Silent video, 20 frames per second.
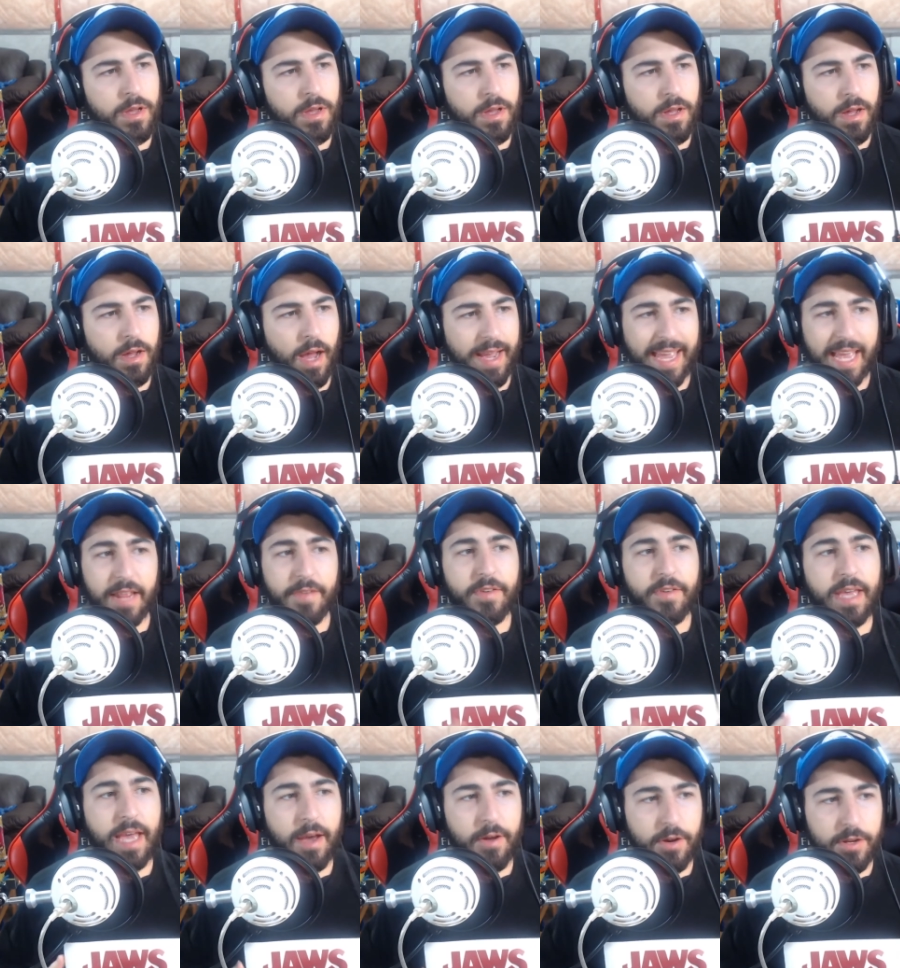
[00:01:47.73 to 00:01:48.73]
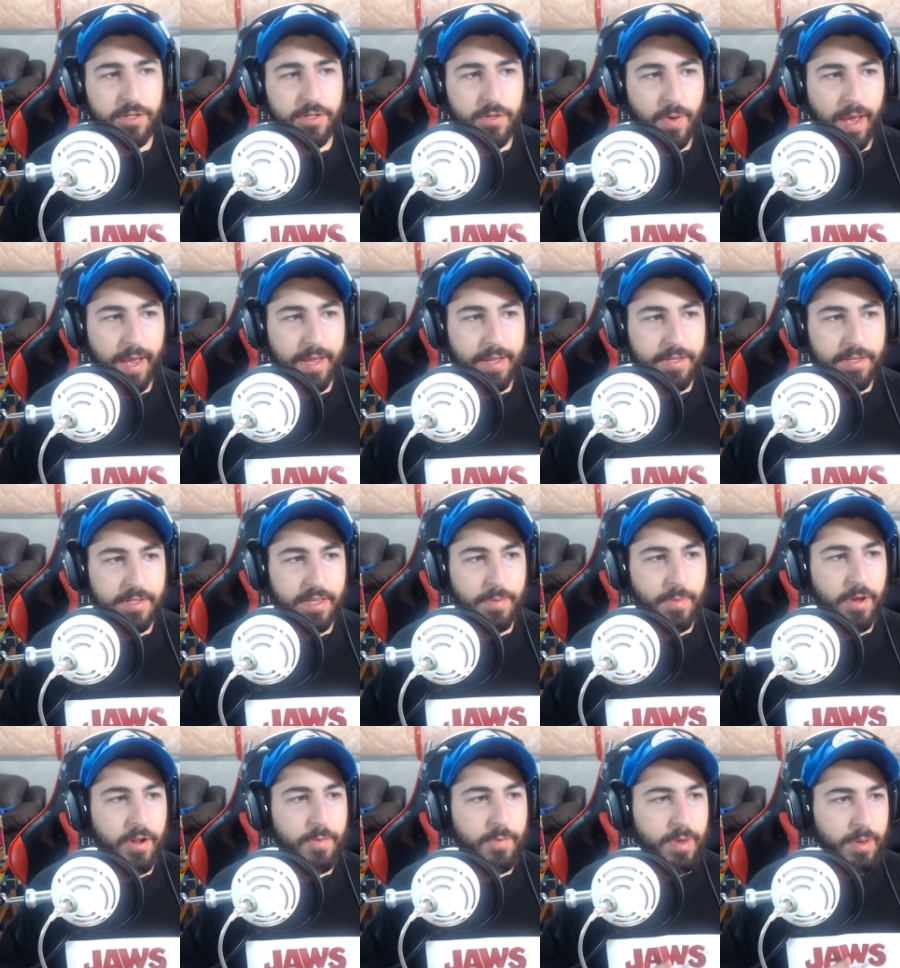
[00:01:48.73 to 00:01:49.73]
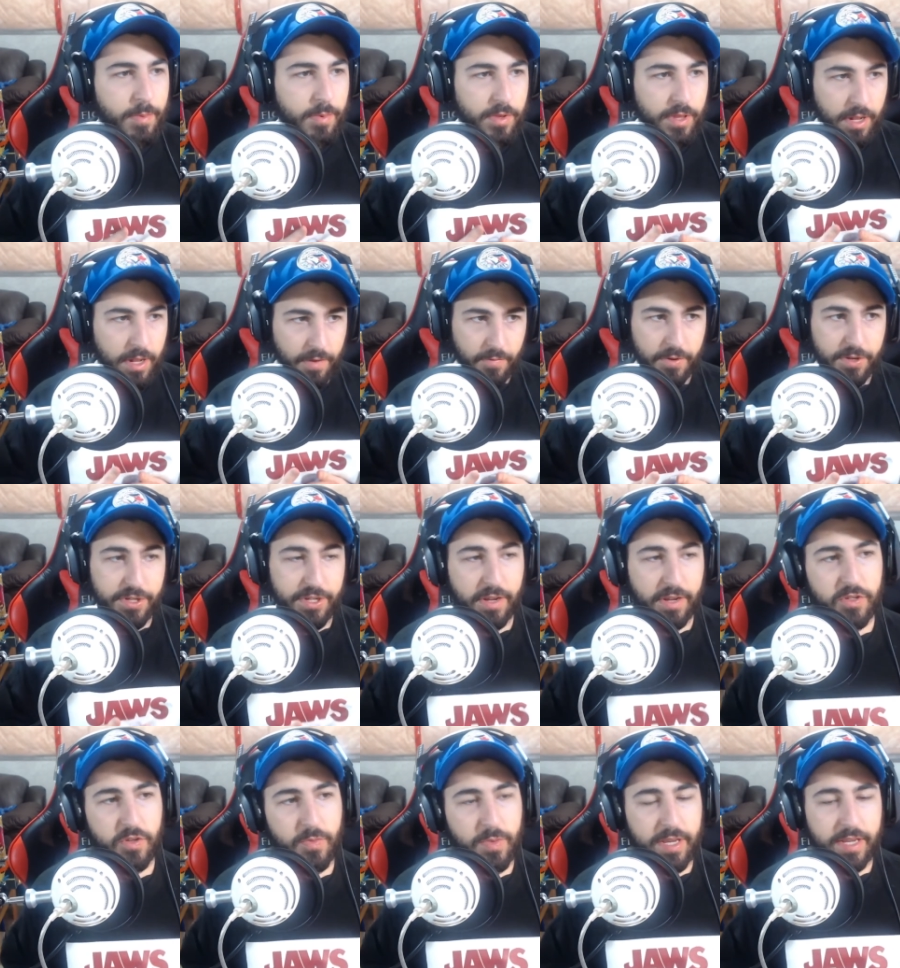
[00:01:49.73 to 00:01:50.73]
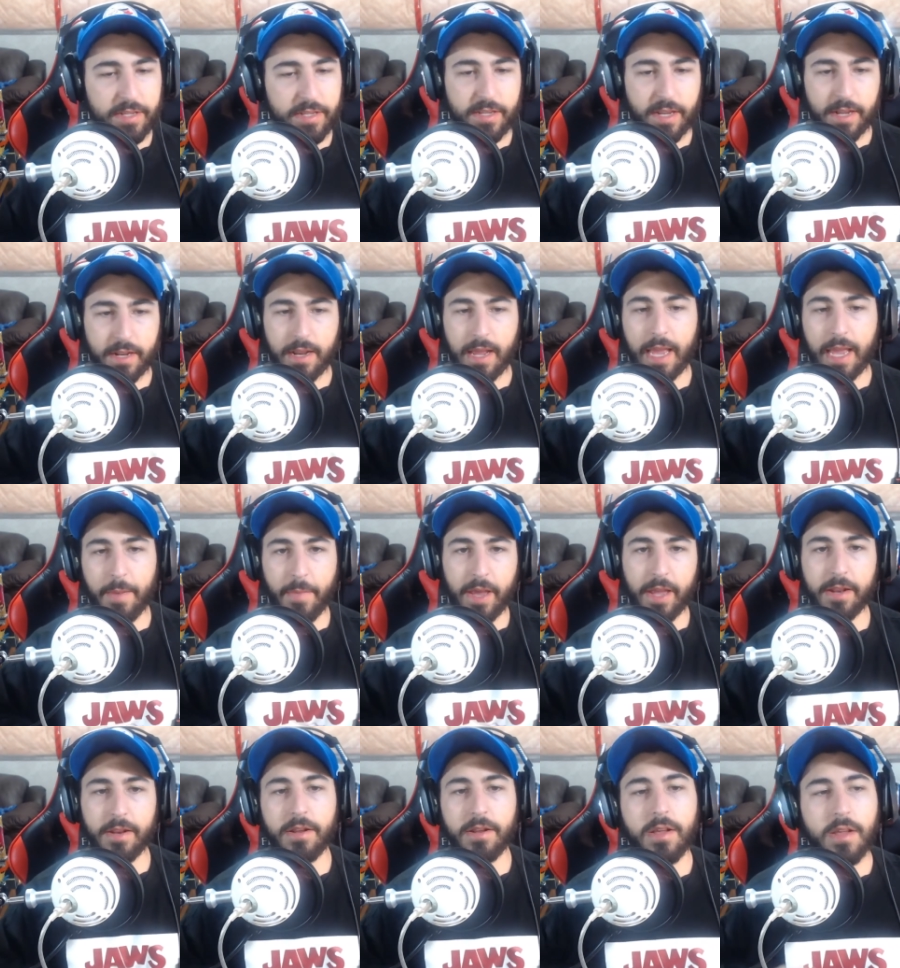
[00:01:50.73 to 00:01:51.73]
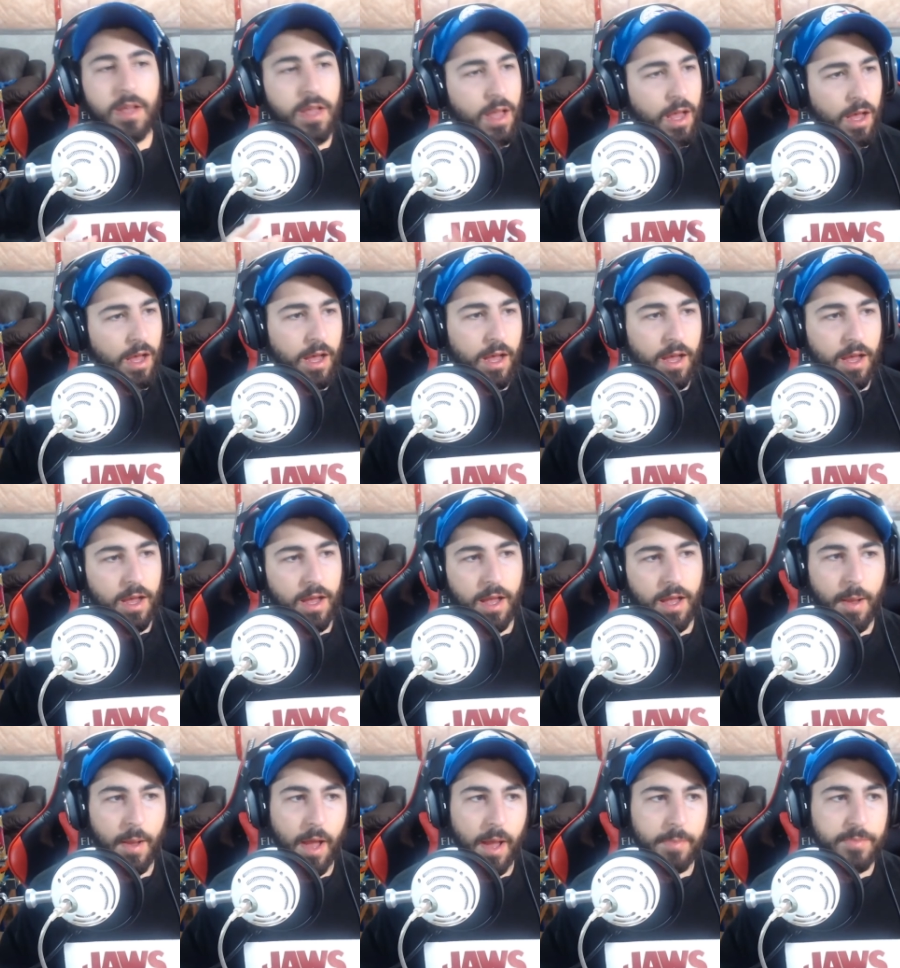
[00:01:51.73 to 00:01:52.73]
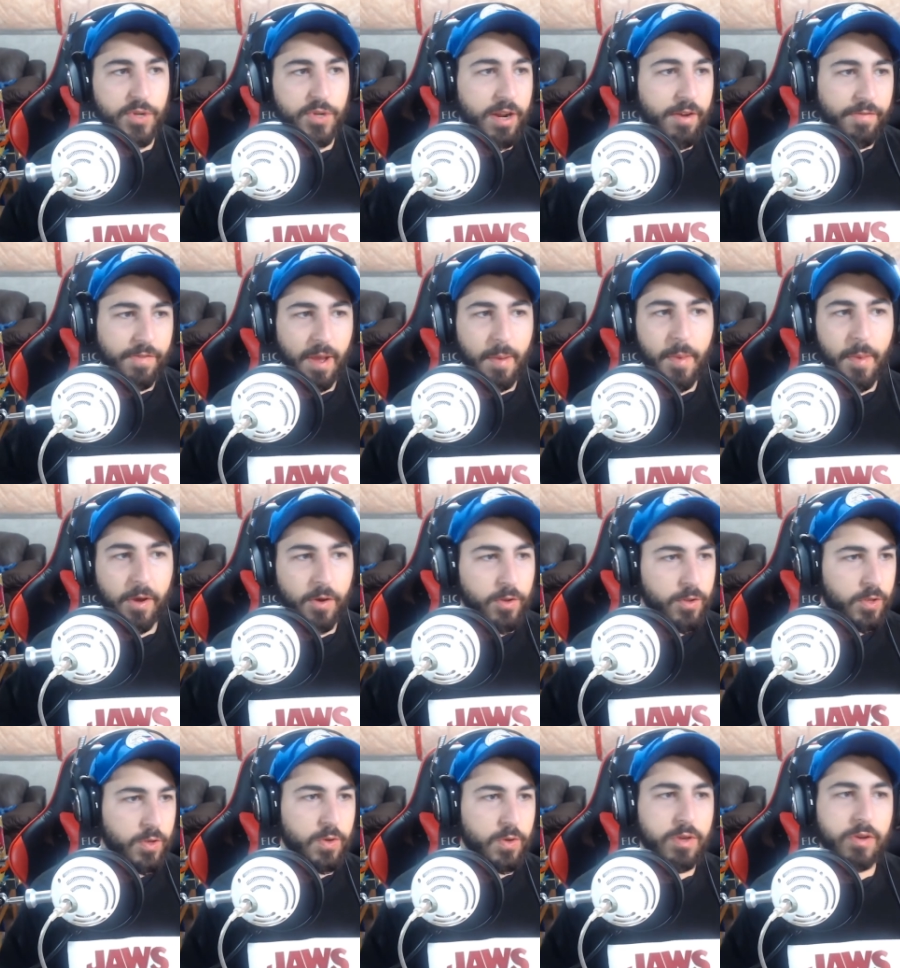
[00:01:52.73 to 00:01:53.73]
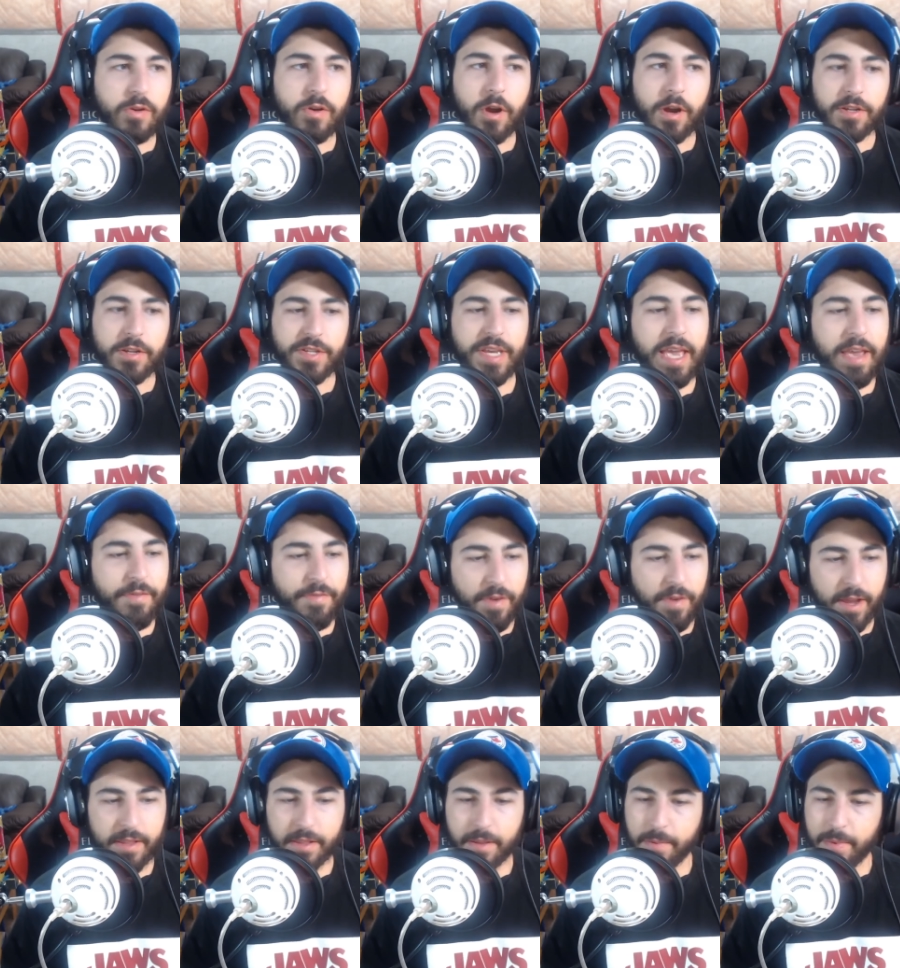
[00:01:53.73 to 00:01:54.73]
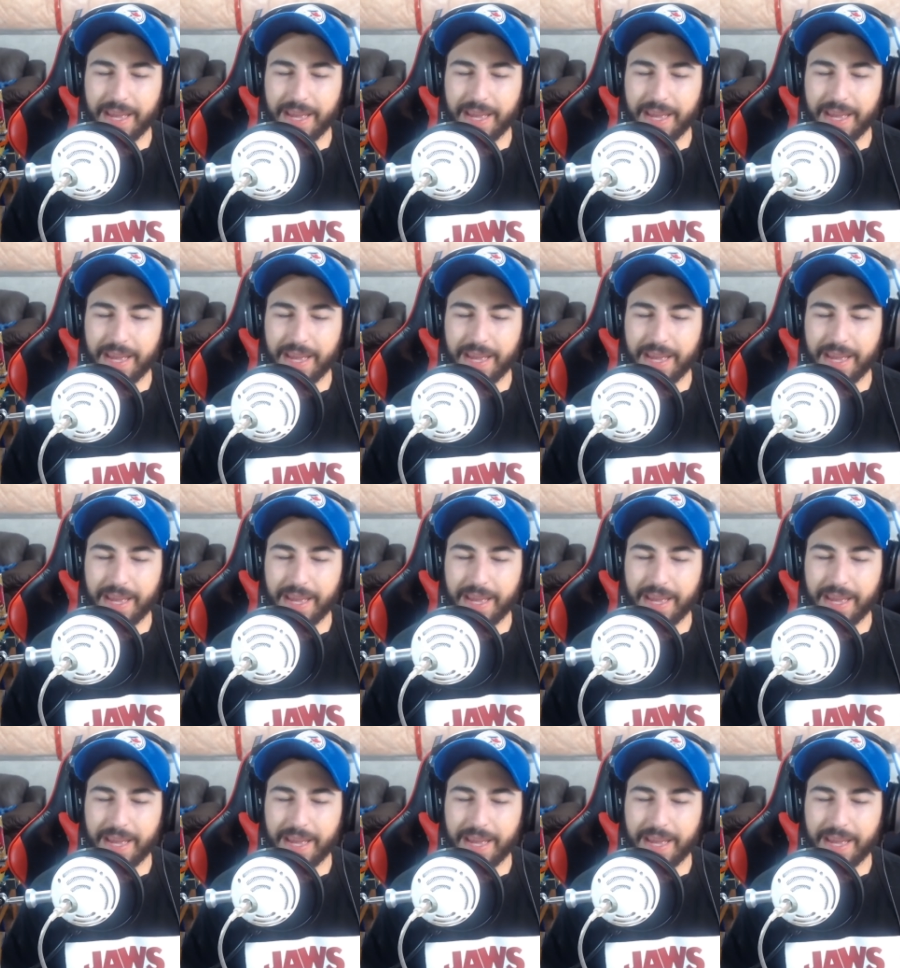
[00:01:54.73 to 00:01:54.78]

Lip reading: I can't even count on two hands the amount of people that have reached out to me and said, hey man, I'm trying to find my old Yu-Gi-Oh cards. I can't find them.